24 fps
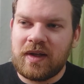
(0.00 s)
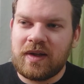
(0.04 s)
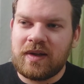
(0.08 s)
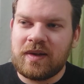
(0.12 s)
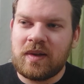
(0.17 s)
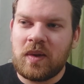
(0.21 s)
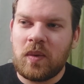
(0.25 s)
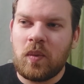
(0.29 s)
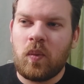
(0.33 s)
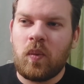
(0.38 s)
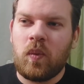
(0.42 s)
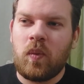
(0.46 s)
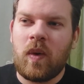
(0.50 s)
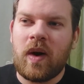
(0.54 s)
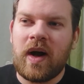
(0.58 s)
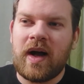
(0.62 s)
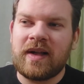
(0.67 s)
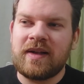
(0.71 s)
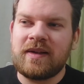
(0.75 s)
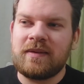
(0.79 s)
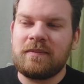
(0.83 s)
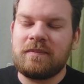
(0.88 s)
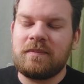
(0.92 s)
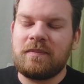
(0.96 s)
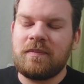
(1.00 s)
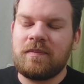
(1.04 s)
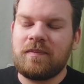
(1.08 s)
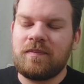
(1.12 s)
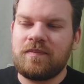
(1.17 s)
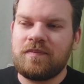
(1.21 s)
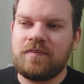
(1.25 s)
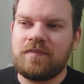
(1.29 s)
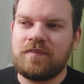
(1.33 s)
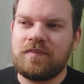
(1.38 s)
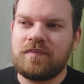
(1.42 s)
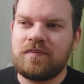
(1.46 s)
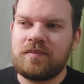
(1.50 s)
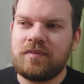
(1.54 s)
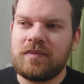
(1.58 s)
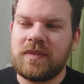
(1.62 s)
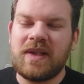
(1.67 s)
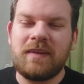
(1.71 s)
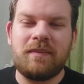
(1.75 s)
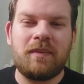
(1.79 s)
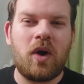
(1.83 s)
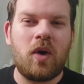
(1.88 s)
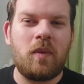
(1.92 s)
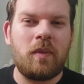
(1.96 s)

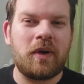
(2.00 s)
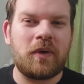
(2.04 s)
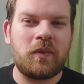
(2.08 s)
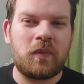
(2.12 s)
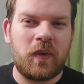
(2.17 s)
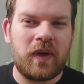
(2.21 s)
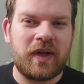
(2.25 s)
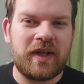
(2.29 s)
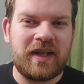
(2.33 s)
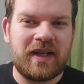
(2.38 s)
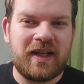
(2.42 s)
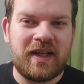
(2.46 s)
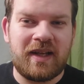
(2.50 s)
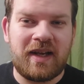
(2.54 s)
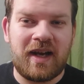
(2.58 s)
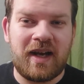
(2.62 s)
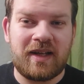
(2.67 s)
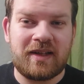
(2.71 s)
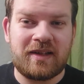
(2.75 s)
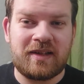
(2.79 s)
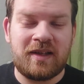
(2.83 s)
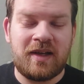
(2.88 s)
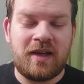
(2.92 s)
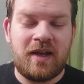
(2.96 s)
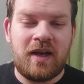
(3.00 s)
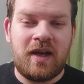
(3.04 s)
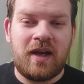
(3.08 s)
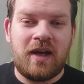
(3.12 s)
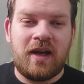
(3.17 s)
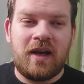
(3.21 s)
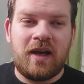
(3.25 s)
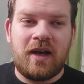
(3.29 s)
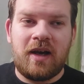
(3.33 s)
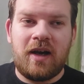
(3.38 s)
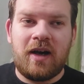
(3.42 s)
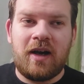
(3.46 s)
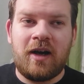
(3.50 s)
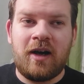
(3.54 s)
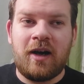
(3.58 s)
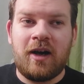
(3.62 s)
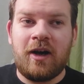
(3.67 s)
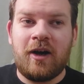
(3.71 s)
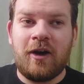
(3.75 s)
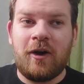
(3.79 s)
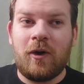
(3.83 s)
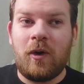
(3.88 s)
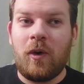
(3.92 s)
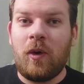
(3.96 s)
the moment when he got
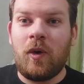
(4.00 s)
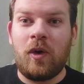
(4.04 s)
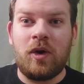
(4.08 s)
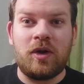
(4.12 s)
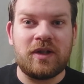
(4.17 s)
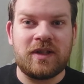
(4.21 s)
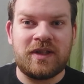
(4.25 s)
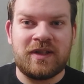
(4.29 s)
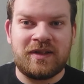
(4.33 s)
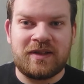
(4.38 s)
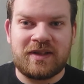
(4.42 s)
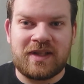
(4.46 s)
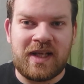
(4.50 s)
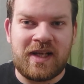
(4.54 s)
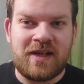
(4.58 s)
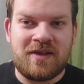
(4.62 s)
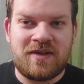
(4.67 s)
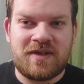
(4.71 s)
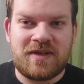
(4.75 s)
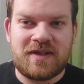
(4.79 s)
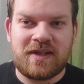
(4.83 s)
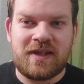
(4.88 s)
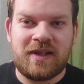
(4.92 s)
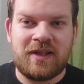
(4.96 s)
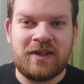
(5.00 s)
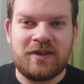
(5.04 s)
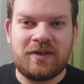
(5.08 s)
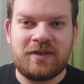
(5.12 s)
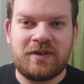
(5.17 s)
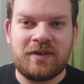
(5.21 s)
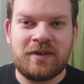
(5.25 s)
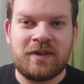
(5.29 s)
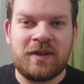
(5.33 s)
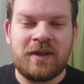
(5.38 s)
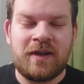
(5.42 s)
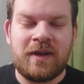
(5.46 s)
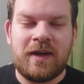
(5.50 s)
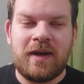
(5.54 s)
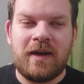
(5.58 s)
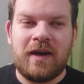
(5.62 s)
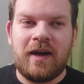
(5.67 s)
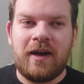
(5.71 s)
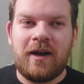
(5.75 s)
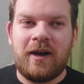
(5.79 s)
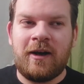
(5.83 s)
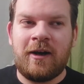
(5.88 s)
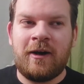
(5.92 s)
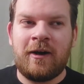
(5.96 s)
all intense and
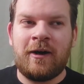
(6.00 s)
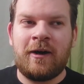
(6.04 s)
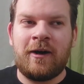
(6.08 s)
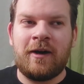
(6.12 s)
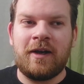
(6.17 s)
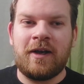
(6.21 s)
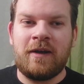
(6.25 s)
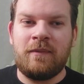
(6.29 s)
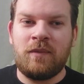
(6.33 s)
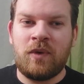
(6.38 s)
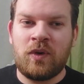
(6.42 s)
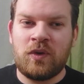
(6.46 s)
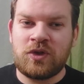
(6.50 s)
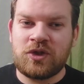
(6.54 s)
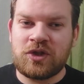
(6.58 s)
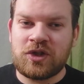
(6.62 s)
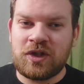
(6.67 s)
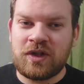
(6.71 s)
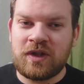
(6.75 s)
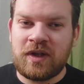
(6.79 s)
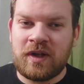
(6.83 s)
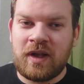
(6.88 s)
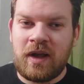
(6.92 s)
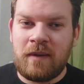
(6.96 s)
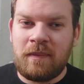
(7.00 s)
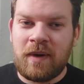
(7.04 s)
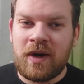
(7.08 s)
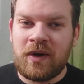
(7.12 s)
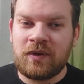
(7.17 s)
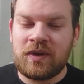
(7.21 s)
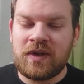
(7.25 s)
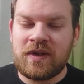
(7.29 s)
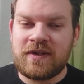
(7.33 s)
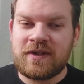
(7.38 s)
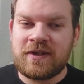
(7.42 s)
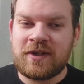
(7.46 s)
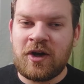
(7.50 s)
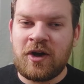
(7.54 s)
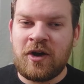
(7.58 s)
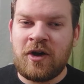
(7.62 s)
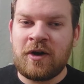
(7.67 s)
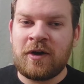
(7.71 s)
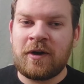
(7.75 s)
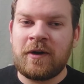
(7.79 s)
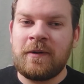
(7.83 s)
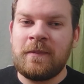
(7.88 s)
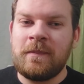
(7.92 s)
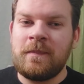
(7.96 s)
emotional about the
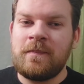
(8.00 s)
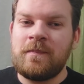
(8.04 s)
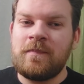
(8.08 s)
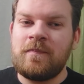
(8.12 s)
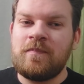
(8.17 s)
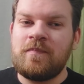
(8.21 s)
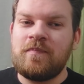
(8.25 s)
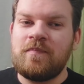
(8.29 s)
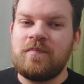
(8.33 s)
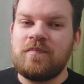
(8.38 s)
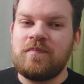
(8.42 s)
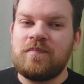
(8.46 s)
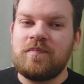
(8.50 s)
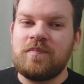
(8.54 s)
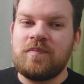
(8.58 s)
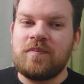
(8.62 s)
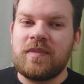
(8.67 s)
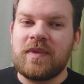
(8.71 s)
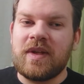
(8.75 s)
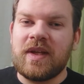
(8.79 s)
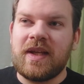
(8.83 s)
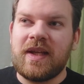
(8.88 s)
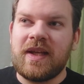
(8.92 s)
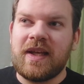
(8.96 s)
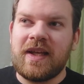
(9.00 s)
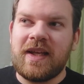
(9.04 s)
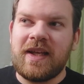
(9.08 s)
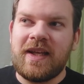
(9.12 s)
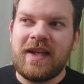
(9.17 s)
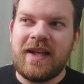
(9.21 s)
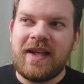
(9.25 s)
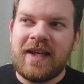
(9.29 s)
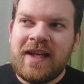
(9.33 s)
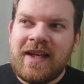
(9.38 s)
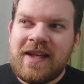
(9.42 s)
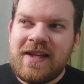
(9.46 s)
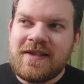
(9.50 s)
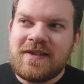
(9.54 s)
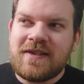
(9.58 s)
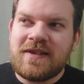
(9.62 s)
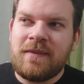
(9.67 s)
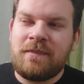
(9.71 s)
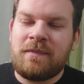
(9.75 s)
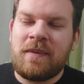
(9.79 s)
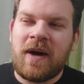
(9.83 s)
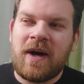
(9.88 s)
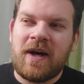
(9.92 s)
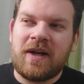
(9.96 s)
song is the
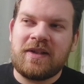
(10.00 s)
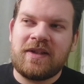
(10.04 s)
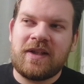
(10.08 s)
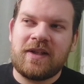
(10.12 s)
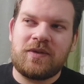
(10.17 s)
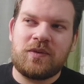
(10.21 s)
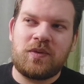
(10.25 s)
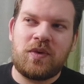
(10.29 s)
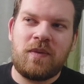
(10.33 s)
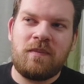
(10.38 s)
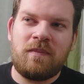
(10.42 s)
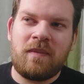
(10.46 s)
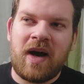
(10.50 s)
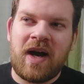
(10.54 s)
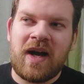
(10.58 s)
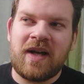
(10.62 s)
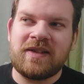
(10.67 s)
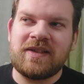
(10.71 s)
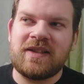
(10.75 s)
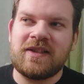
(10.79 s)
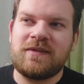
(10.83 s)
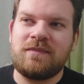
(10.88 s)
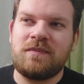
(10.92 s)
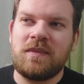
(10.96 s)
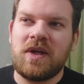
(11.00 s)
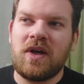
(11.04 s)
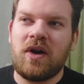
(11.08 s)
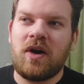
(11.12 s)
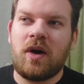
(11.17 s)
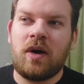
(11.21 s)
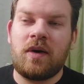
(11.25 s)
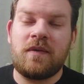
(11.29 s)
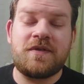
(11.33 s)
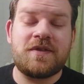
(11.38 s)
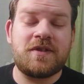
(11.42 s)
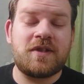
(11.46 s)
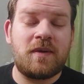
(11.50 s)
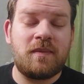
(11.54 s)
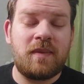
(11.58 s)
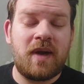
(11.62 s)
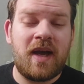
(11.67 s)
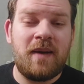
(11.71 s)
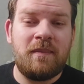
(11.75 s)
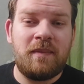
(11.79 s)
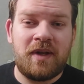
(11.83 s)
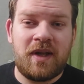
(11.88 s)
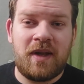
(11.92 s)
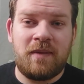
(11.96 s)
part that reminded me of some
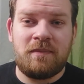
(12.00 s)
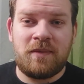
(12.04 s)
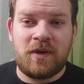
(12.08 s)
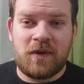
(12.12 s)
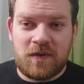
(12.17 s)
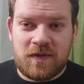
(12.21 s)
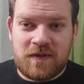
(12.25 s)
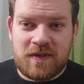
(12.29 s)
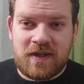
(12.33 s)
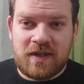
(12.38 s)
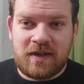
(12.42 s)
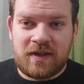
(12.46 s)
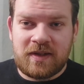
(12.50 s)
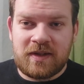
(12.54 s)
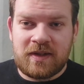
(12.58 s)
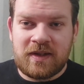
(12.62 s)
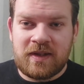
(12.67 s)
Eminem music.